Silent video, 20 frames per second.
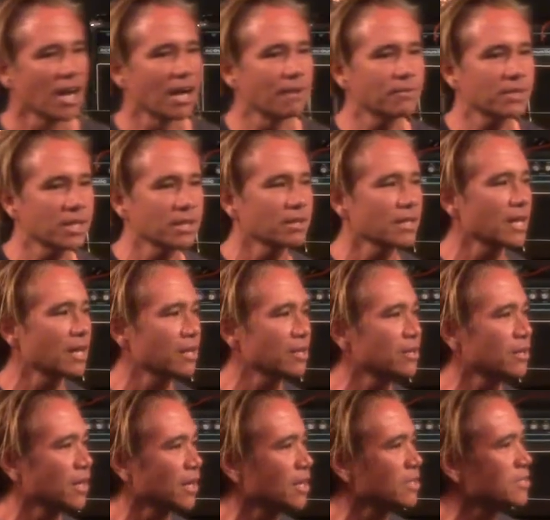I'm getting out of
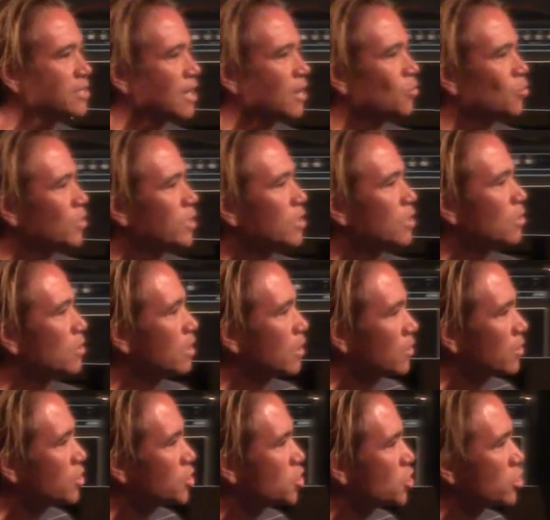their heads that we don't
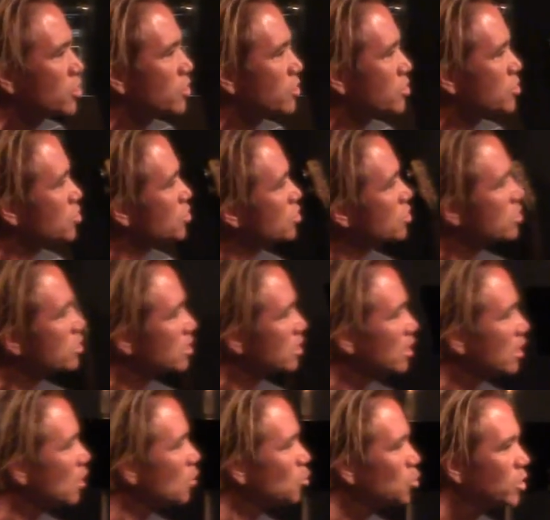go to church.
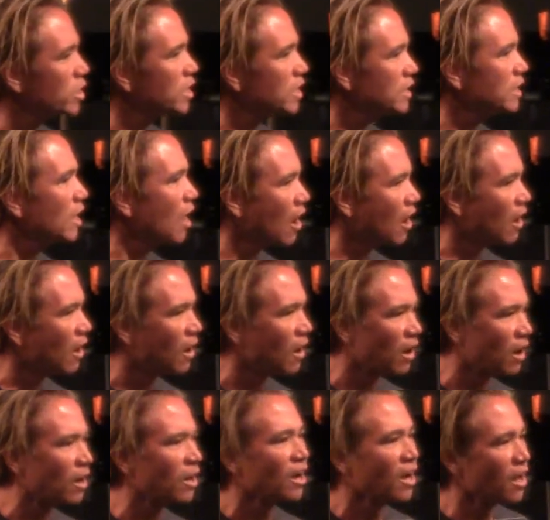We
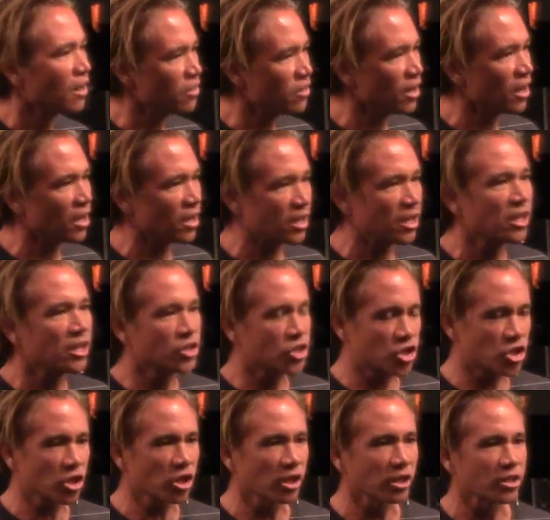are the
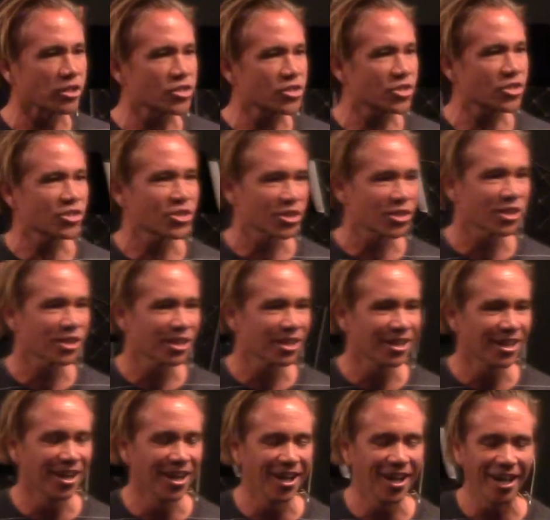church.
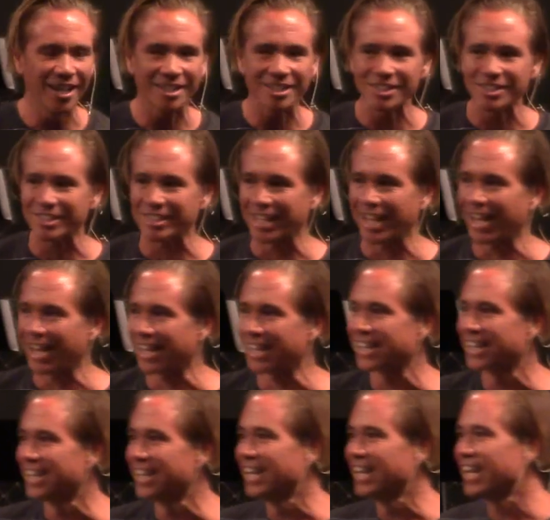I just can't
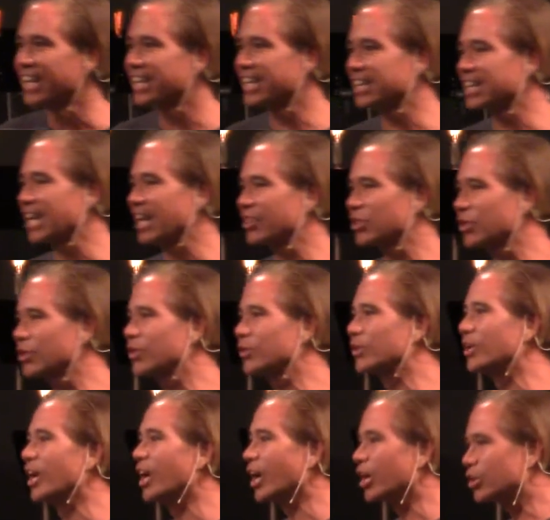get that through.
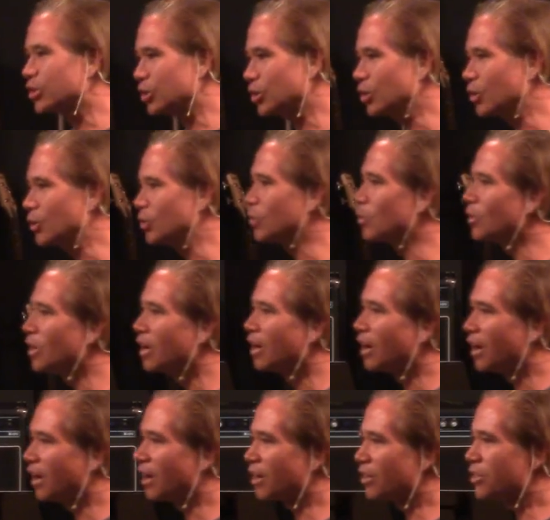You
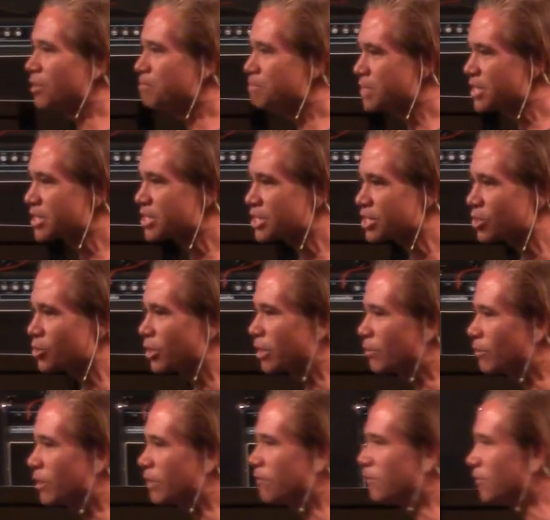are the mystery
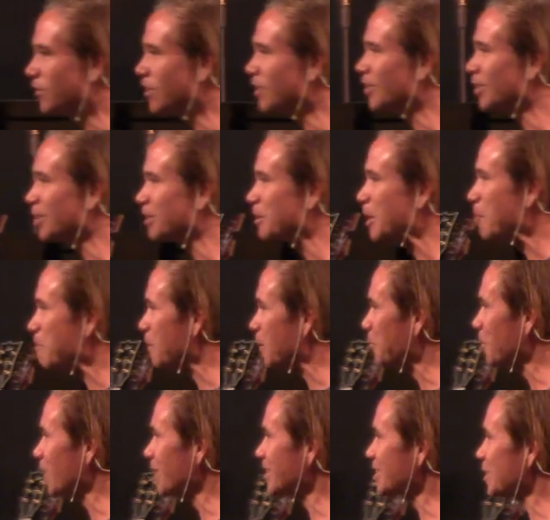revealed. But
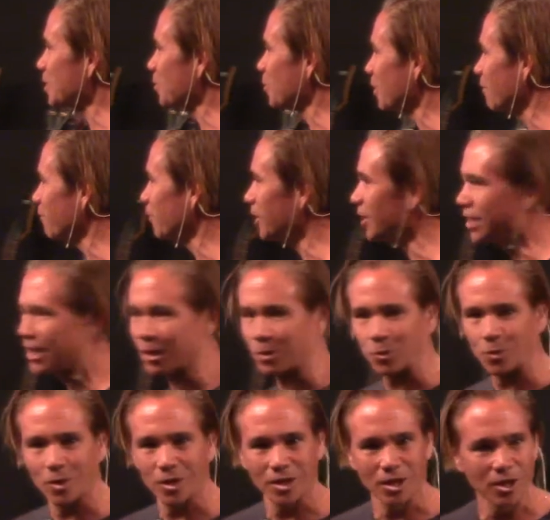what is it revealing?
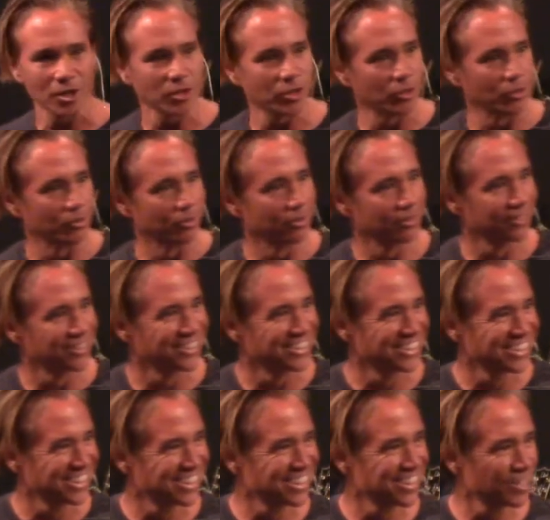What are you?
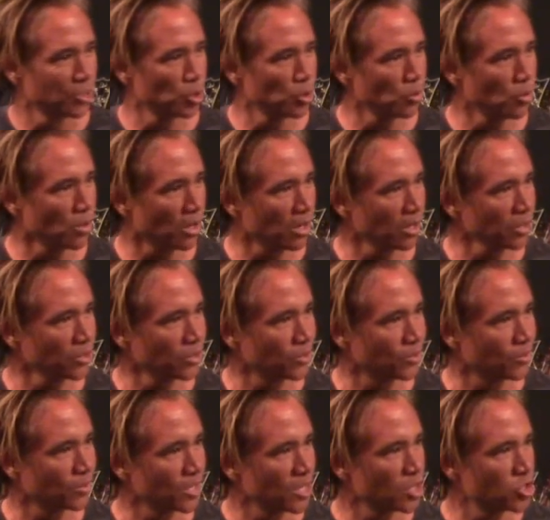Who are
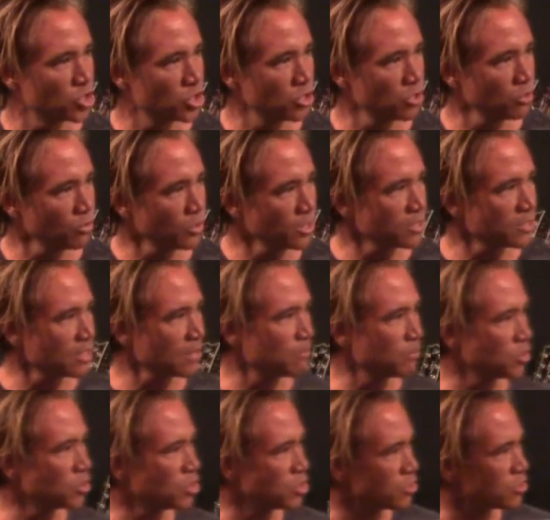you? Do you
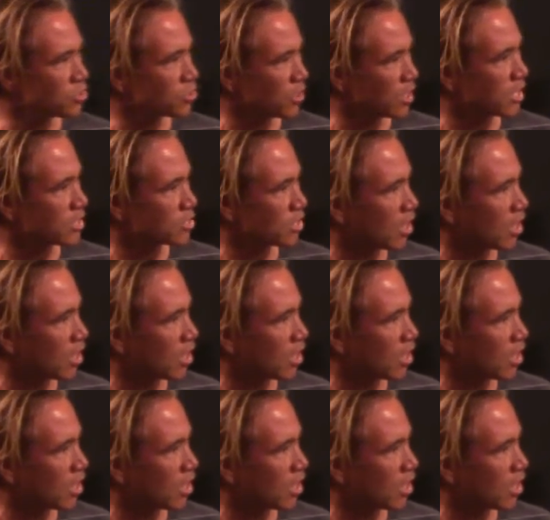resemble Jesus Christ?